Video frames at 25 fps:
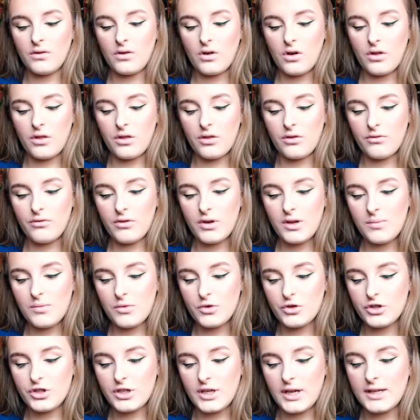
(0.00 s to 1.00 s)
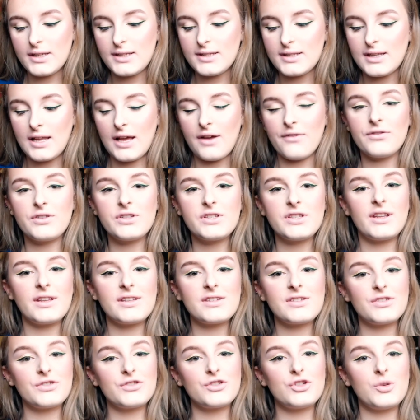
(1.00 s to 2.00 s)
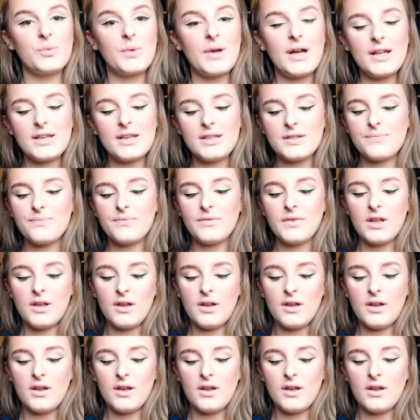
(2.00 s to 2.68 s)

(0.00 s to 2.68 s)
Got three more shades left, so that's not too bad.